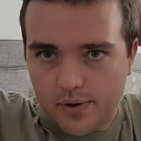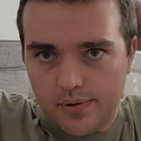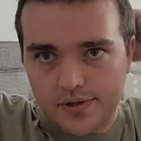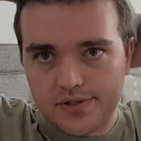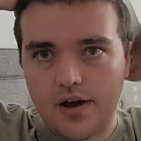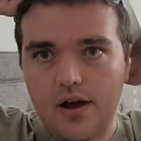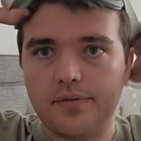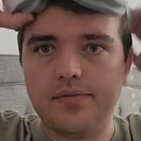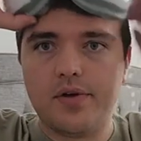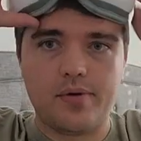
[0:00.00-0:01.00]
I'm going to put this
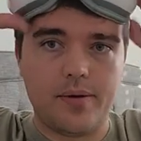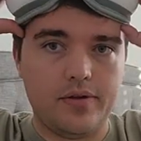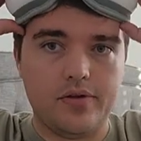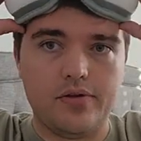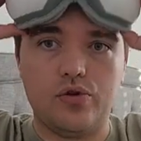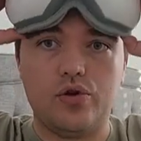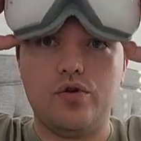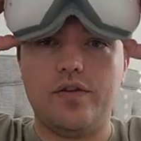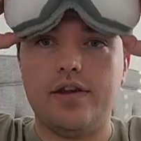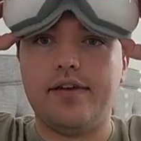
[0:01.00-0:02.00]
on. I'll probably look a little
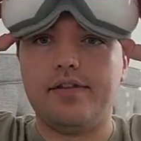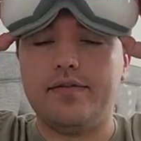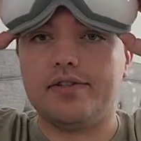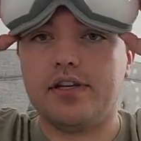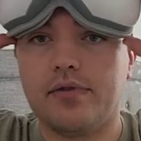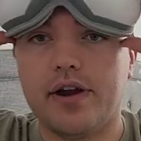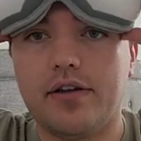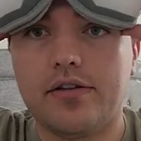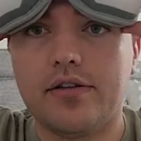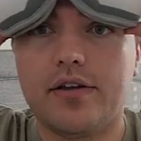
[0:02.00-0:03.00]
goofy. Haven't even seen what I
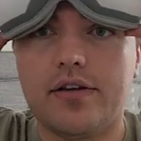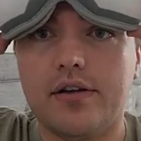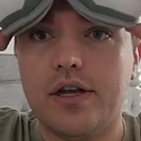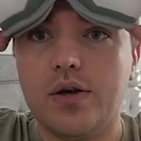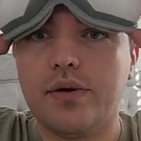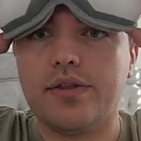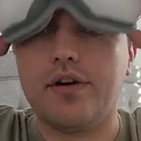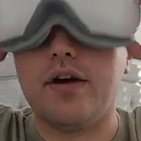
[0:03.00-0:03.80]
look like with it